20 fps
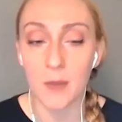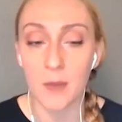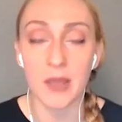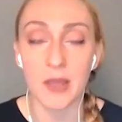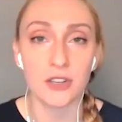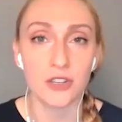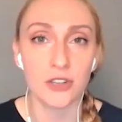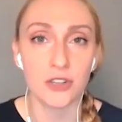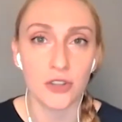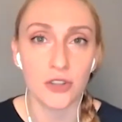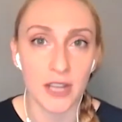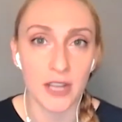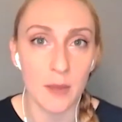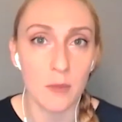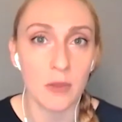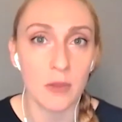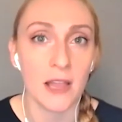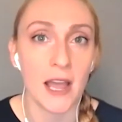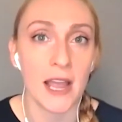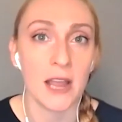Make sure they're
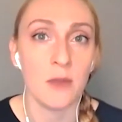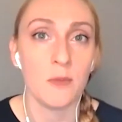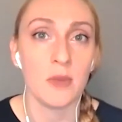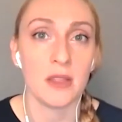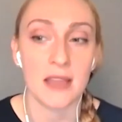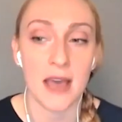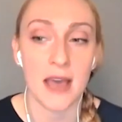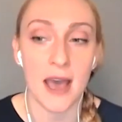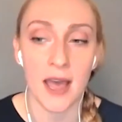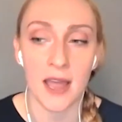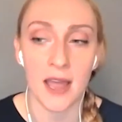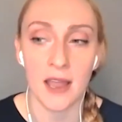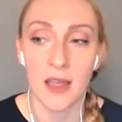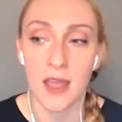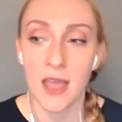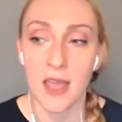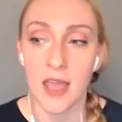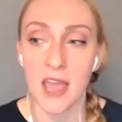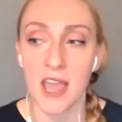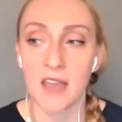compliant with that.
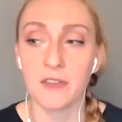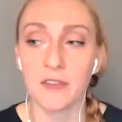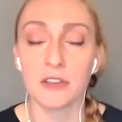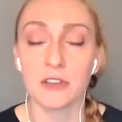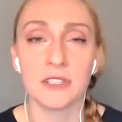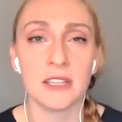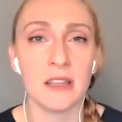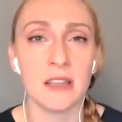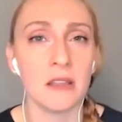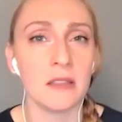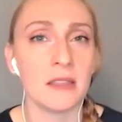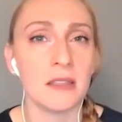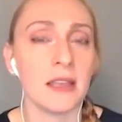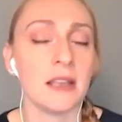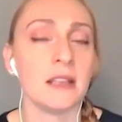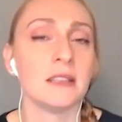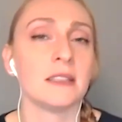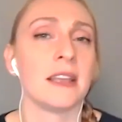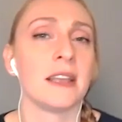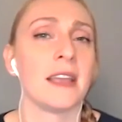If you're seeing
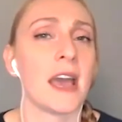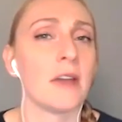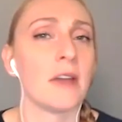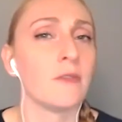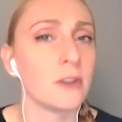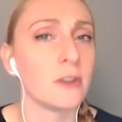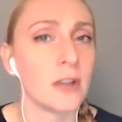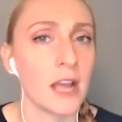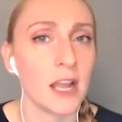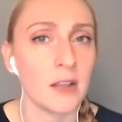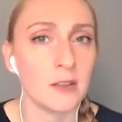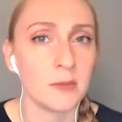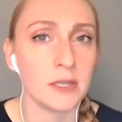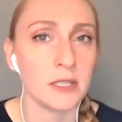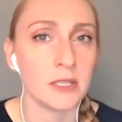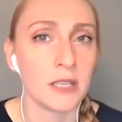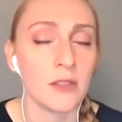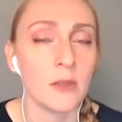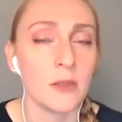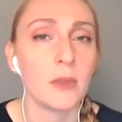things like
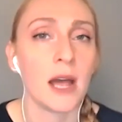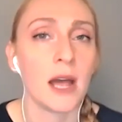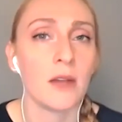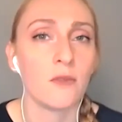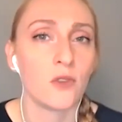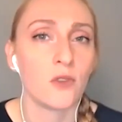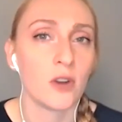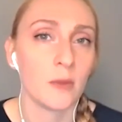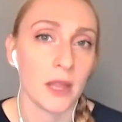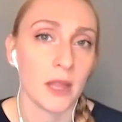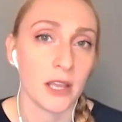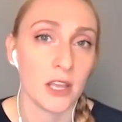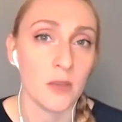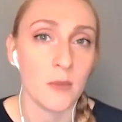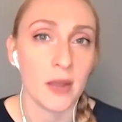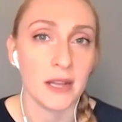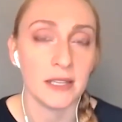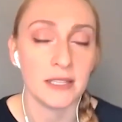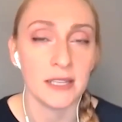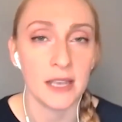advertisements on the platform, like
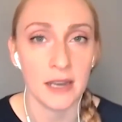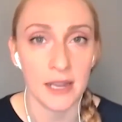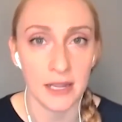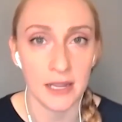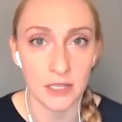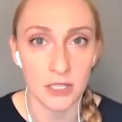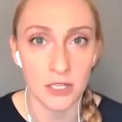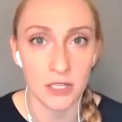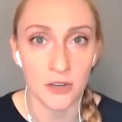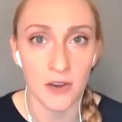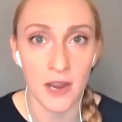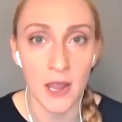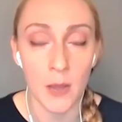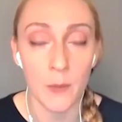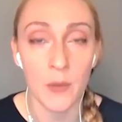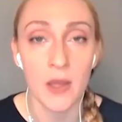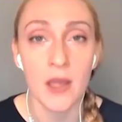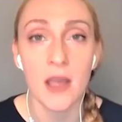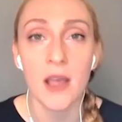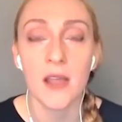you might see on
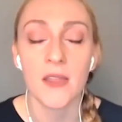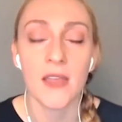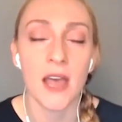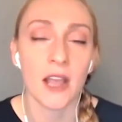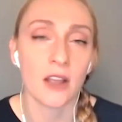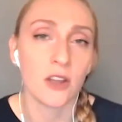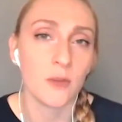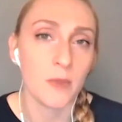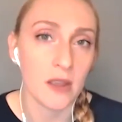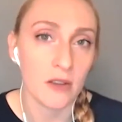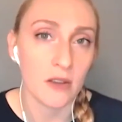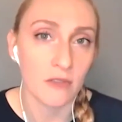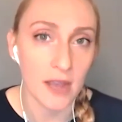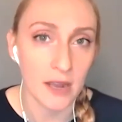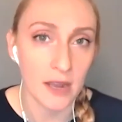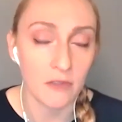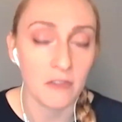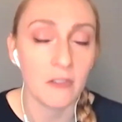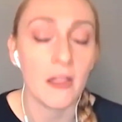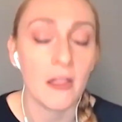Instagram, that could be a
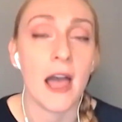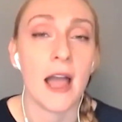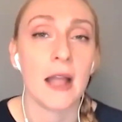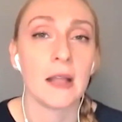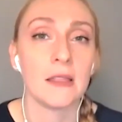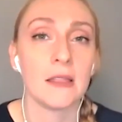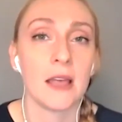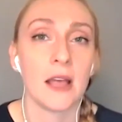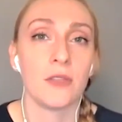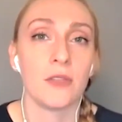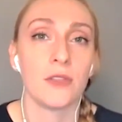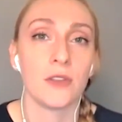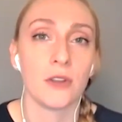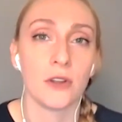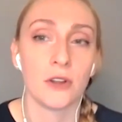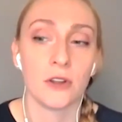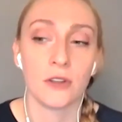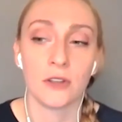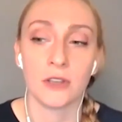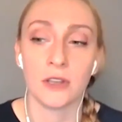red flag that
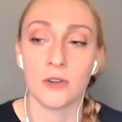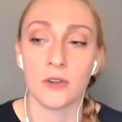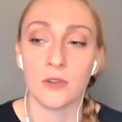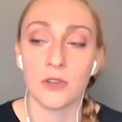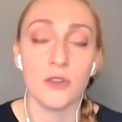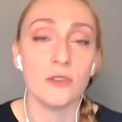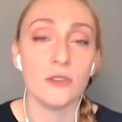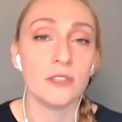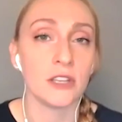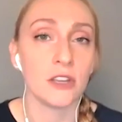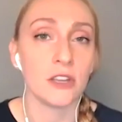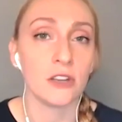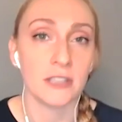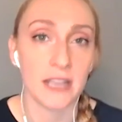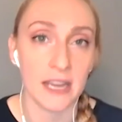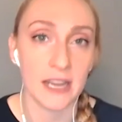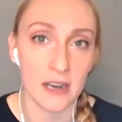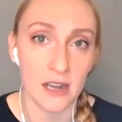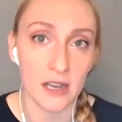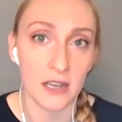they're, you know, using your
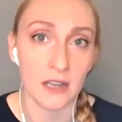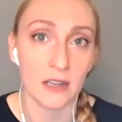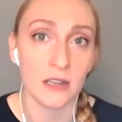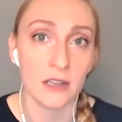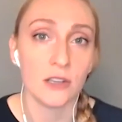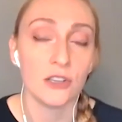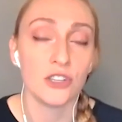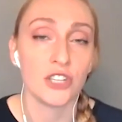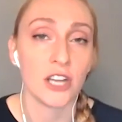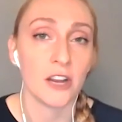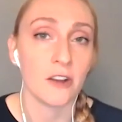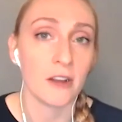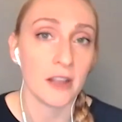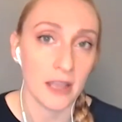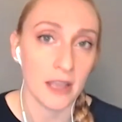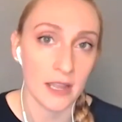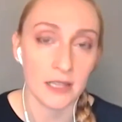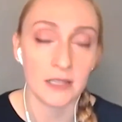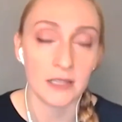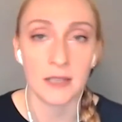data,
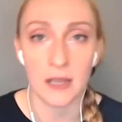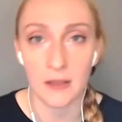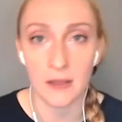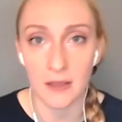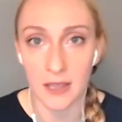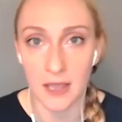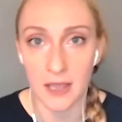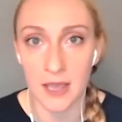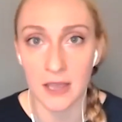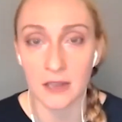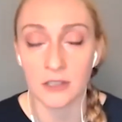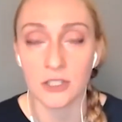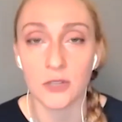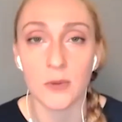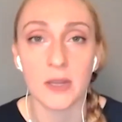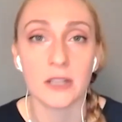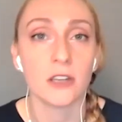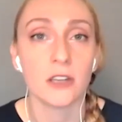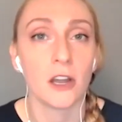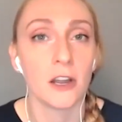sharing it, selling it,
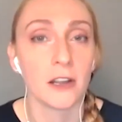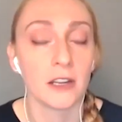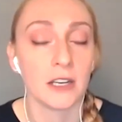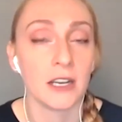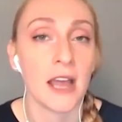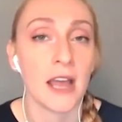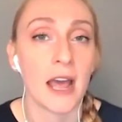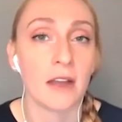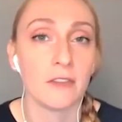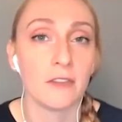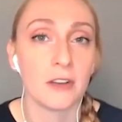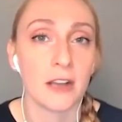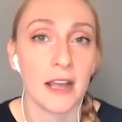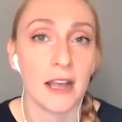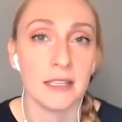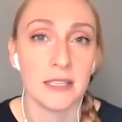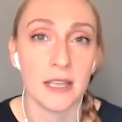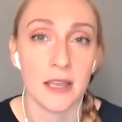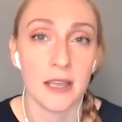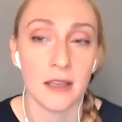doing targeted
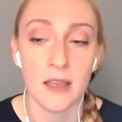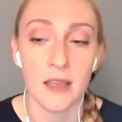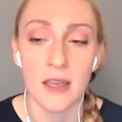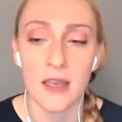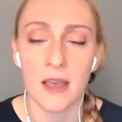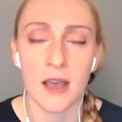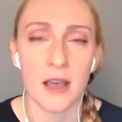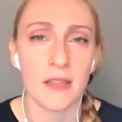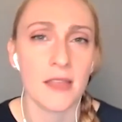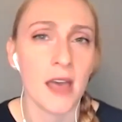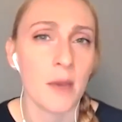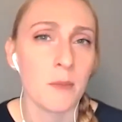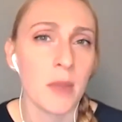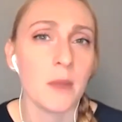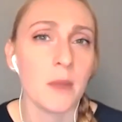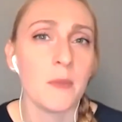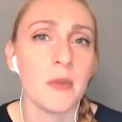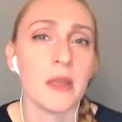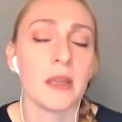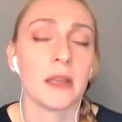advertising. Uh, that
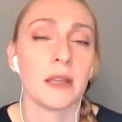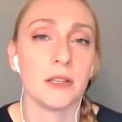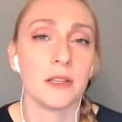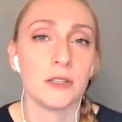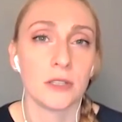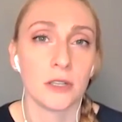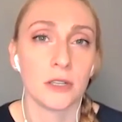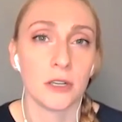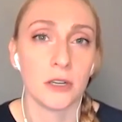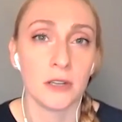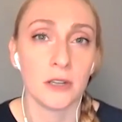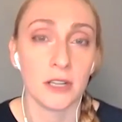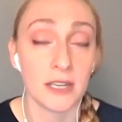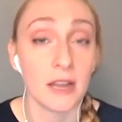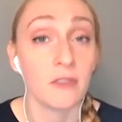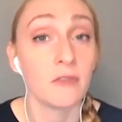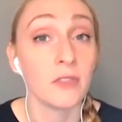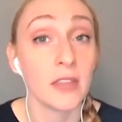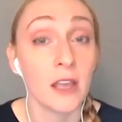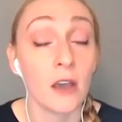might be a concern. There
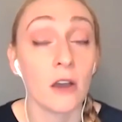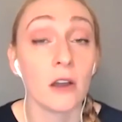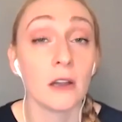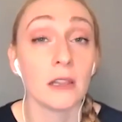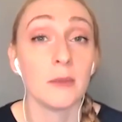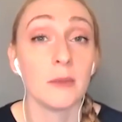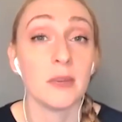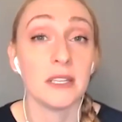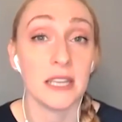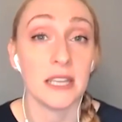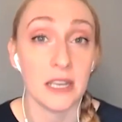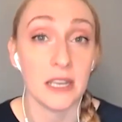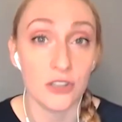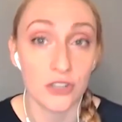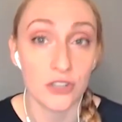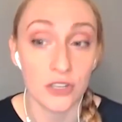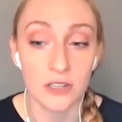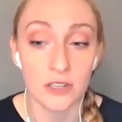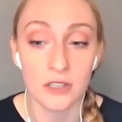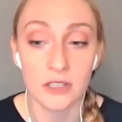definitely are
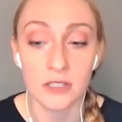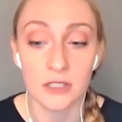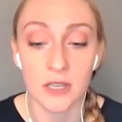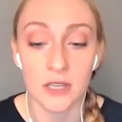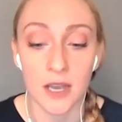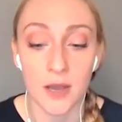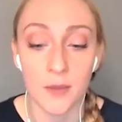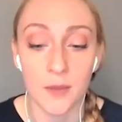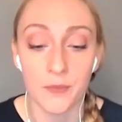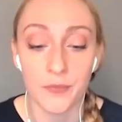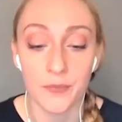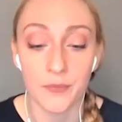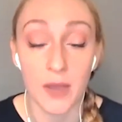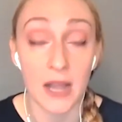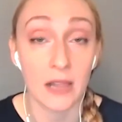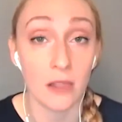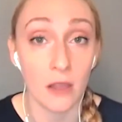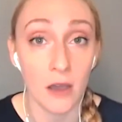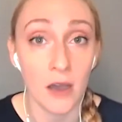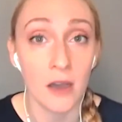limitations um,
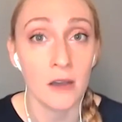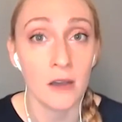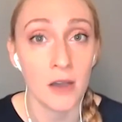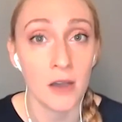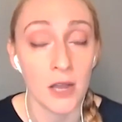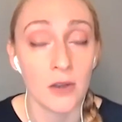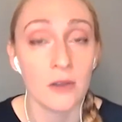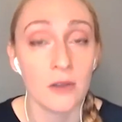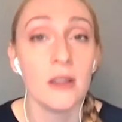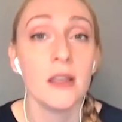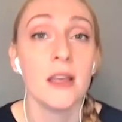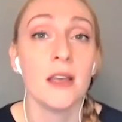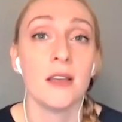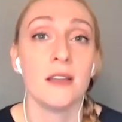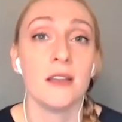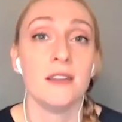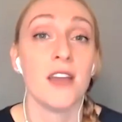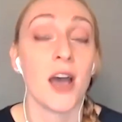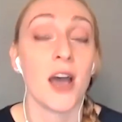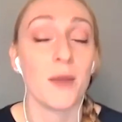by law on
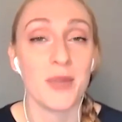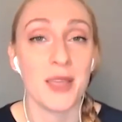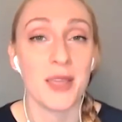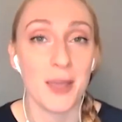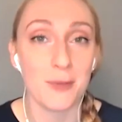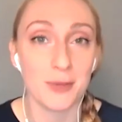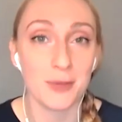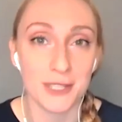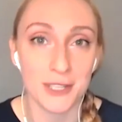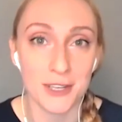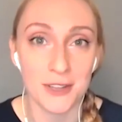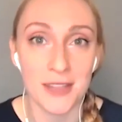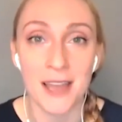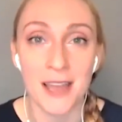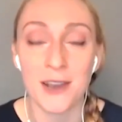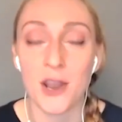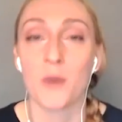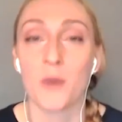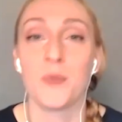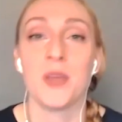not being able to do
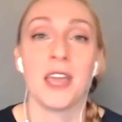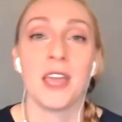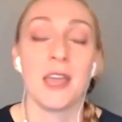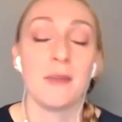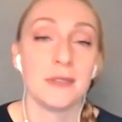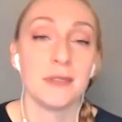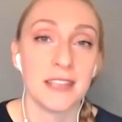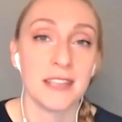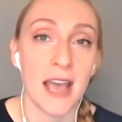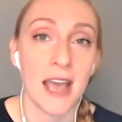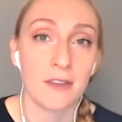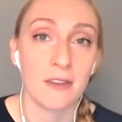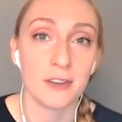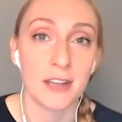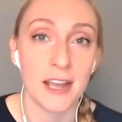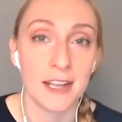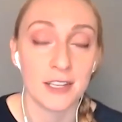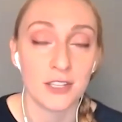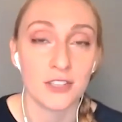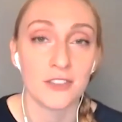that, not being able to
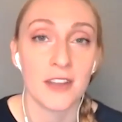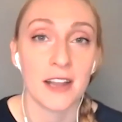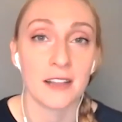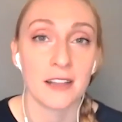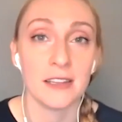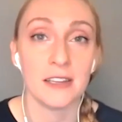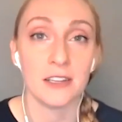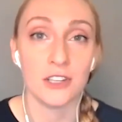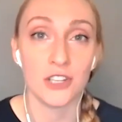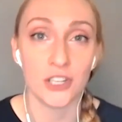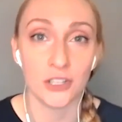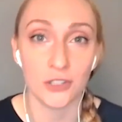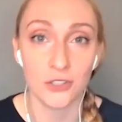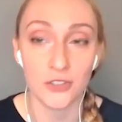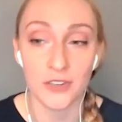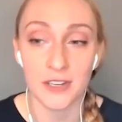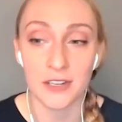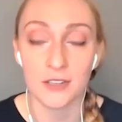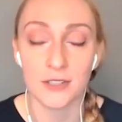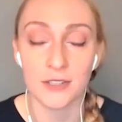advertise directly to
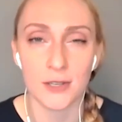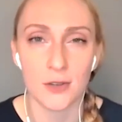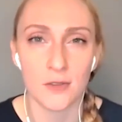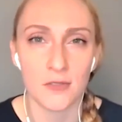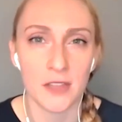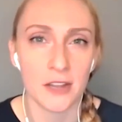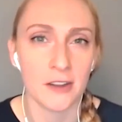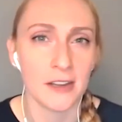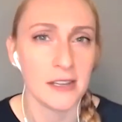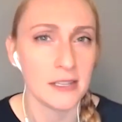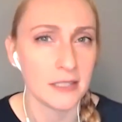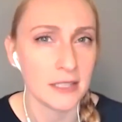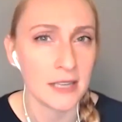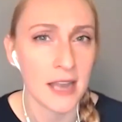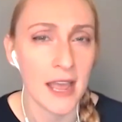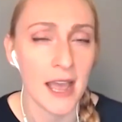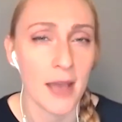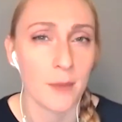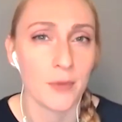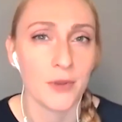children. So if there is
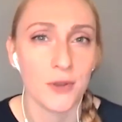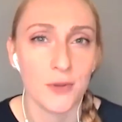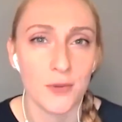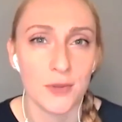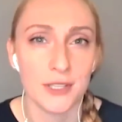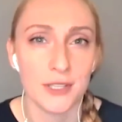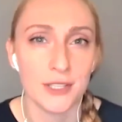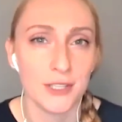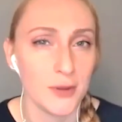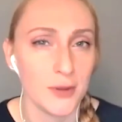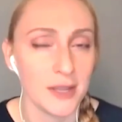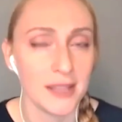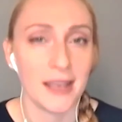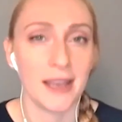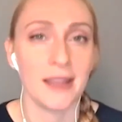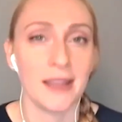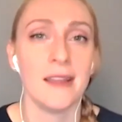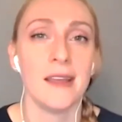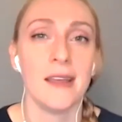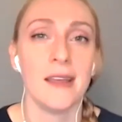an app who is doing
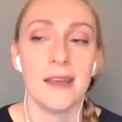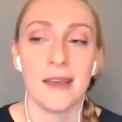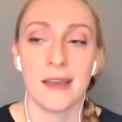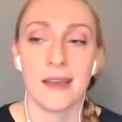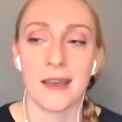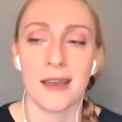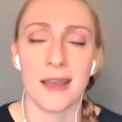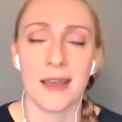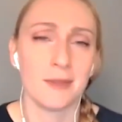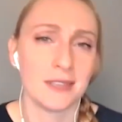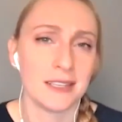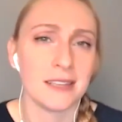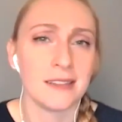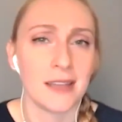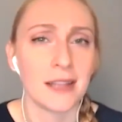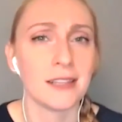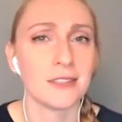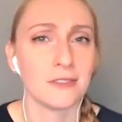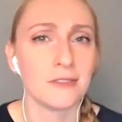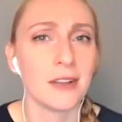that, uh, I would say
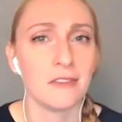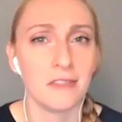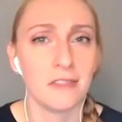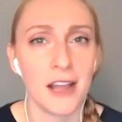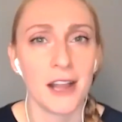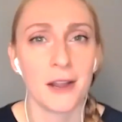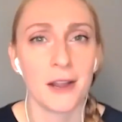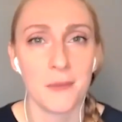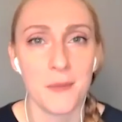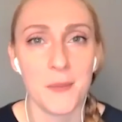that's a red flag.